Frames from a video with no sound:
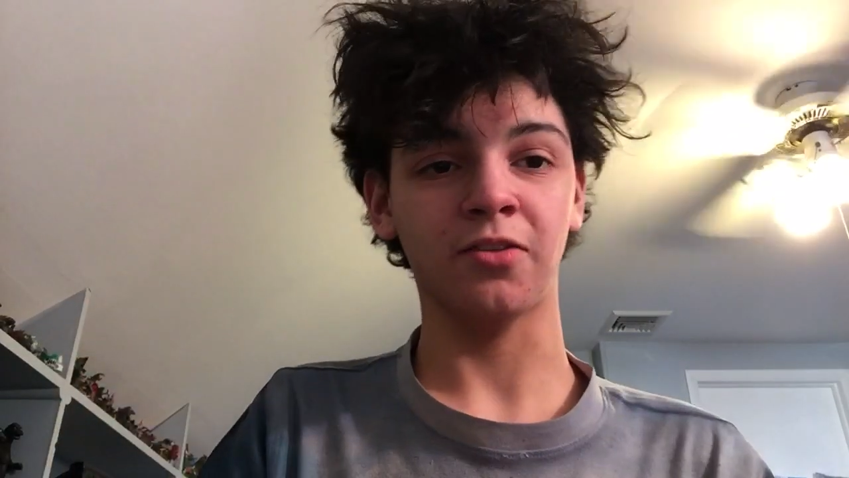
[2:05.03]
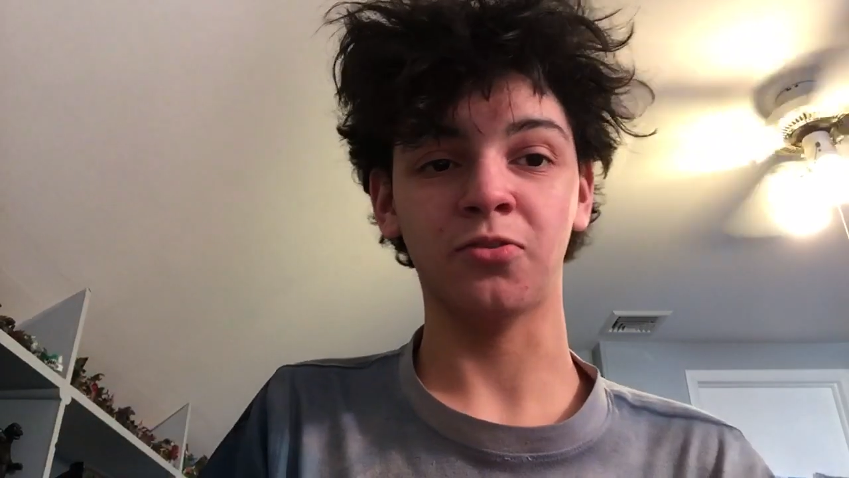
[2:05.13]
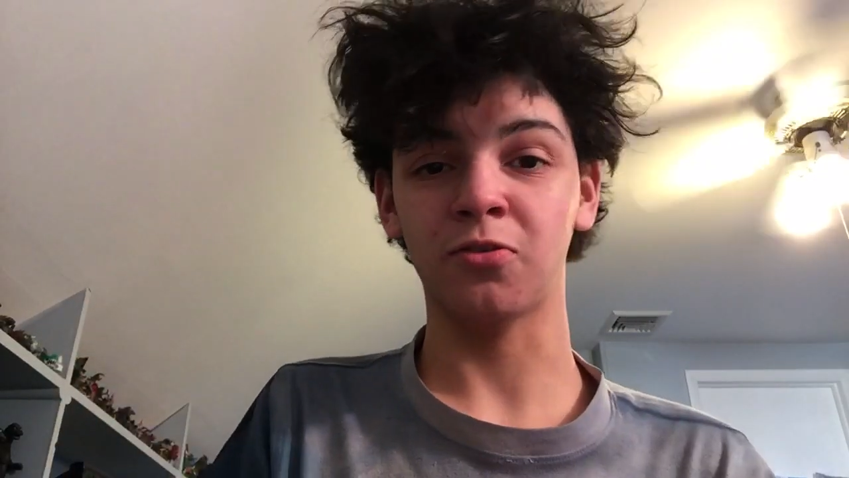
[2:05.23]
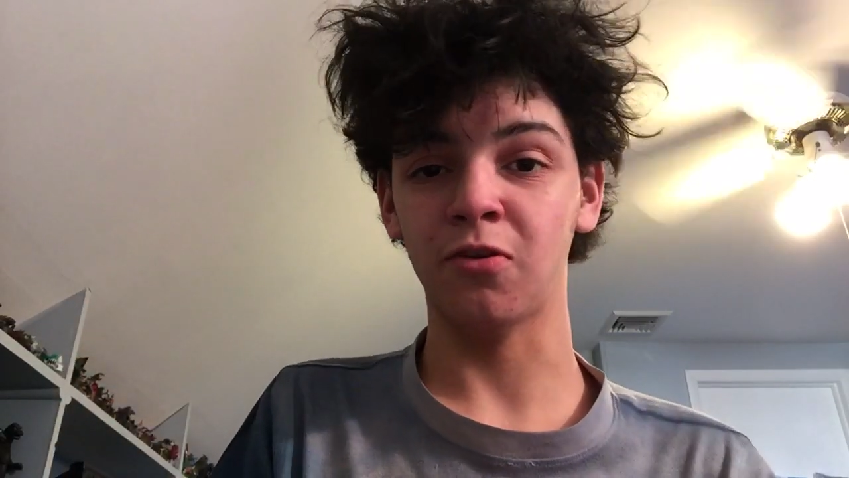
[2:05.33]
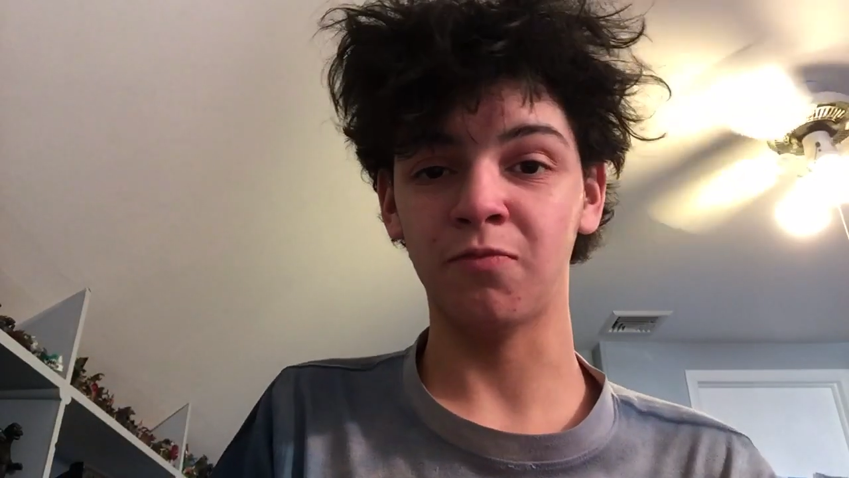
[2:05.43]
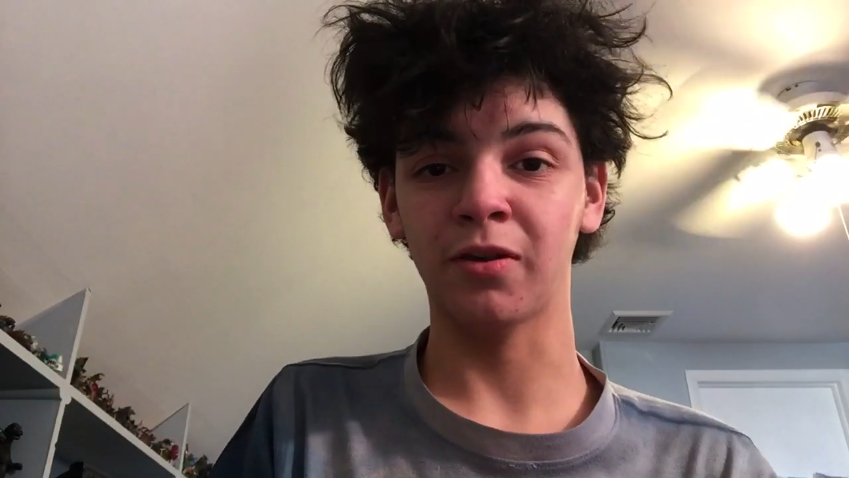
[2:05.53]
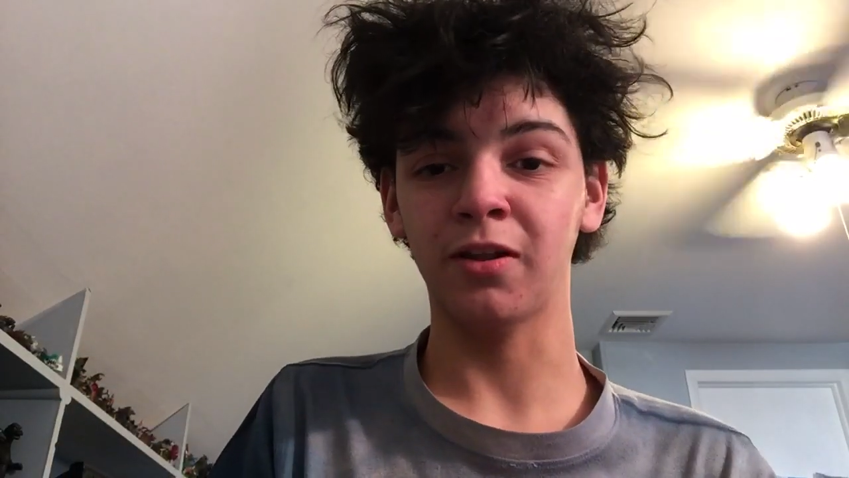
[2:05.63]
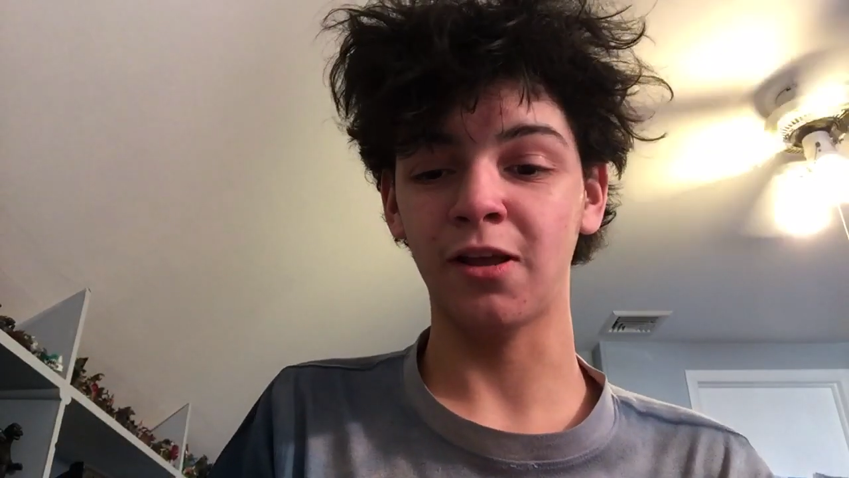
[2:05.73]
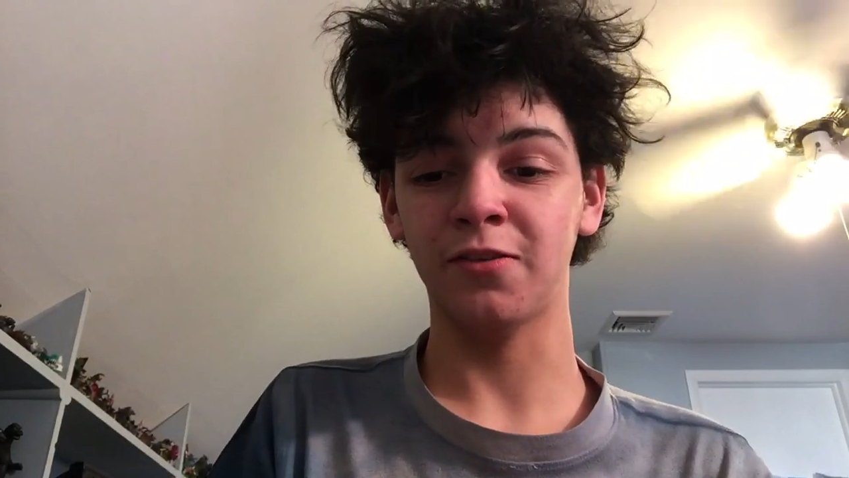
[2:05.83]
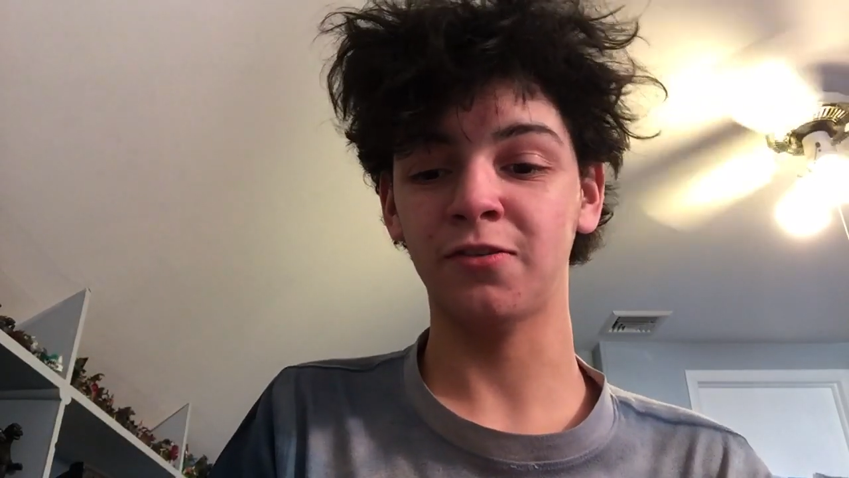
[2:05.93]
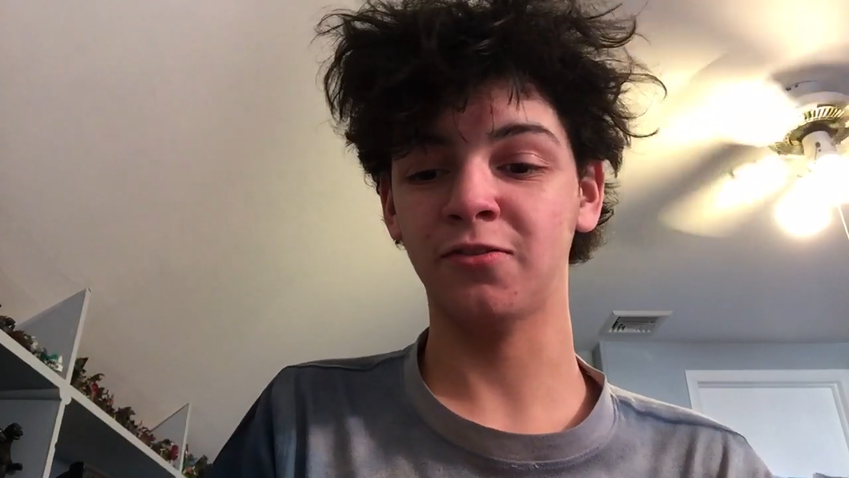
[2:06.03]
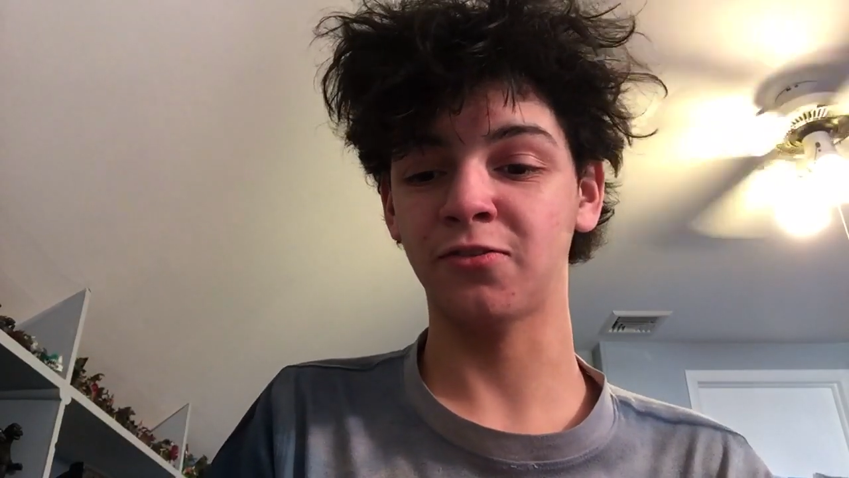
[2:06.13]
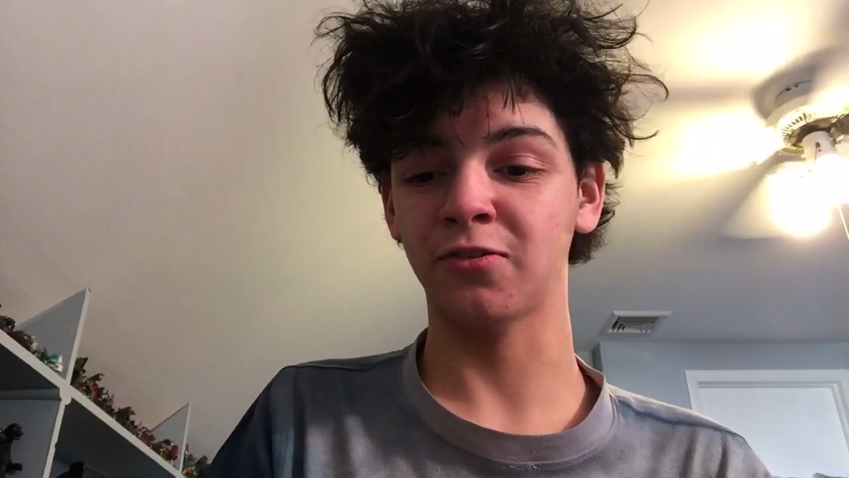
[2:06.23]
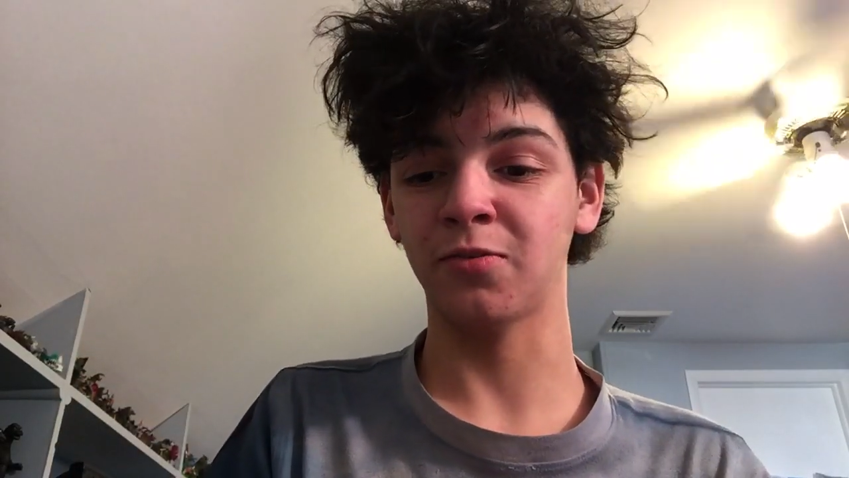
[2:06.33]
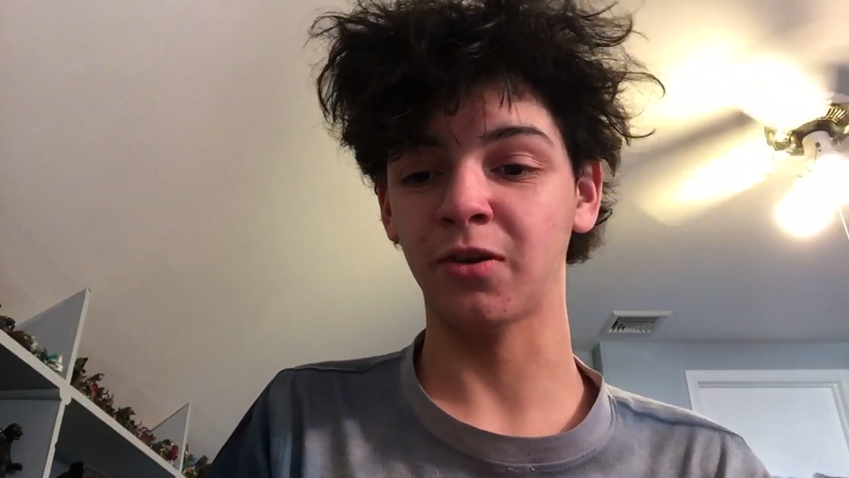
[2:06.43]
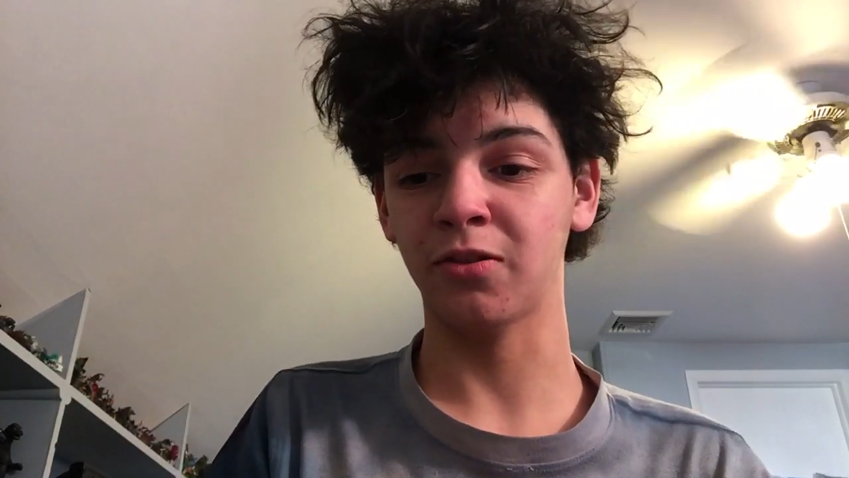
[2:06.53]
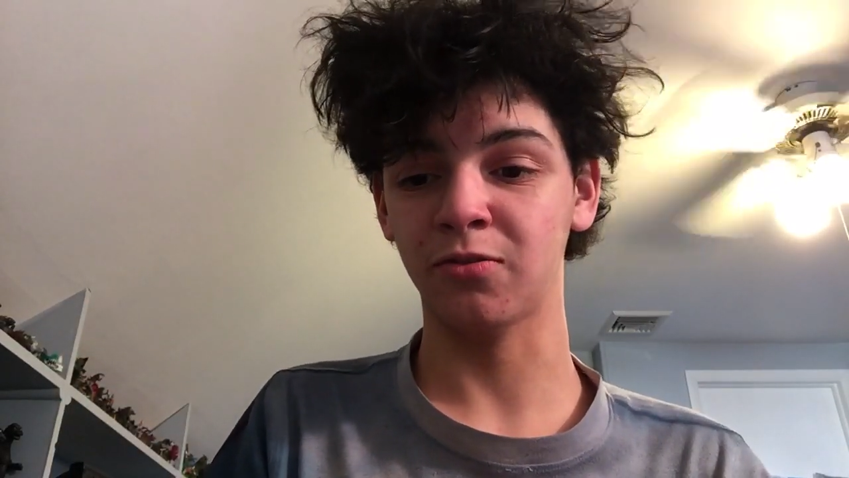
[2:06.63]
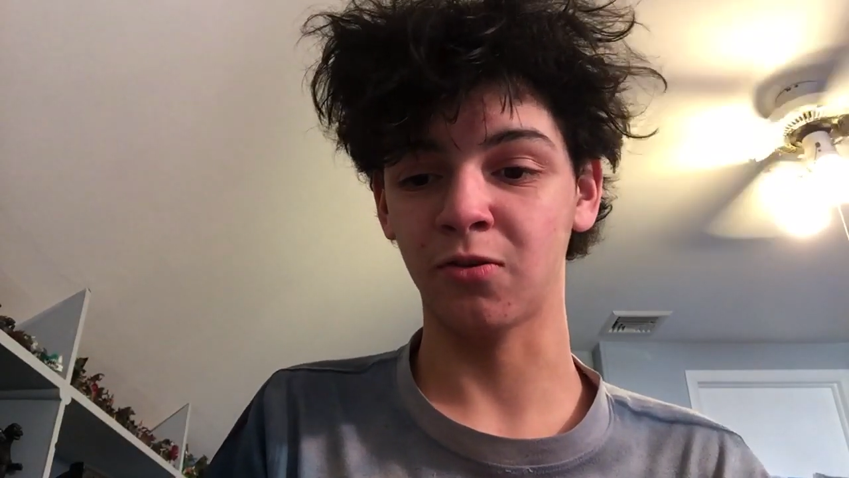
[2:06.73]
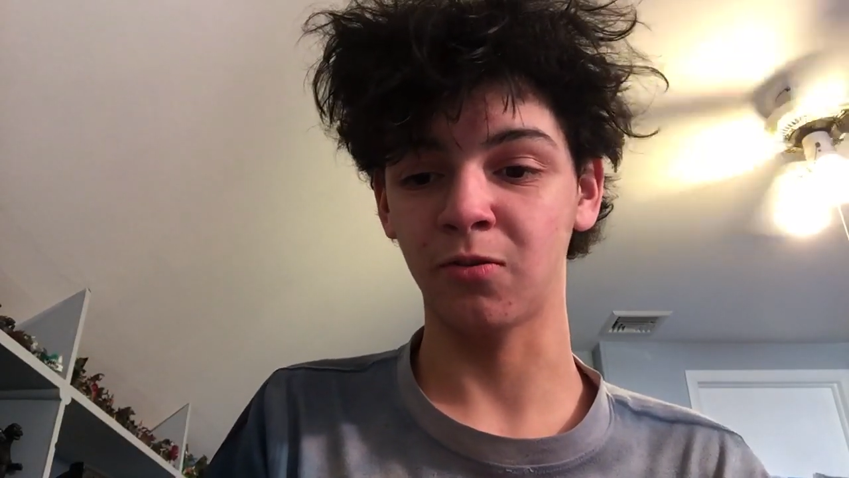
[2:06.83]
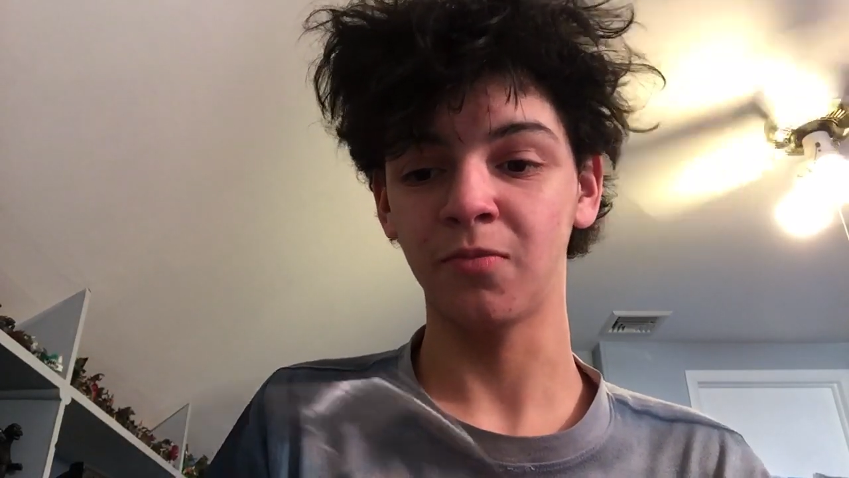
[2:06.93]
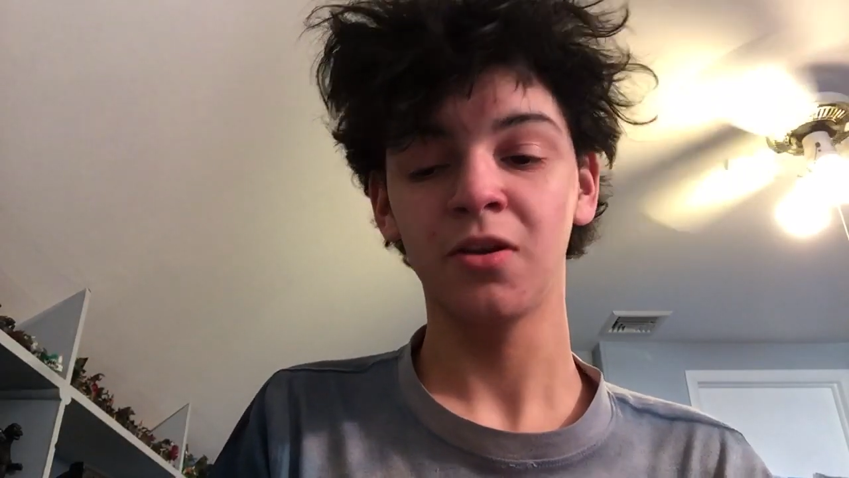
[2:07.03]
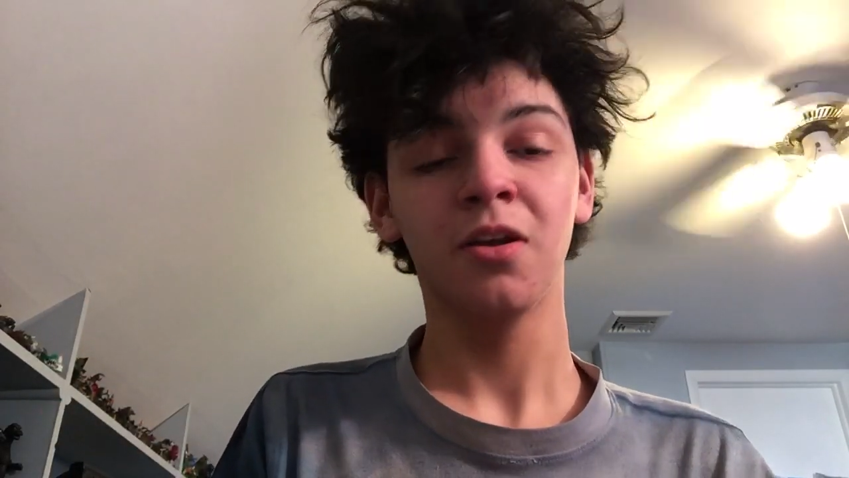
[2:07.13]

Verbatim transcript: took off my glasses just so I could throw them.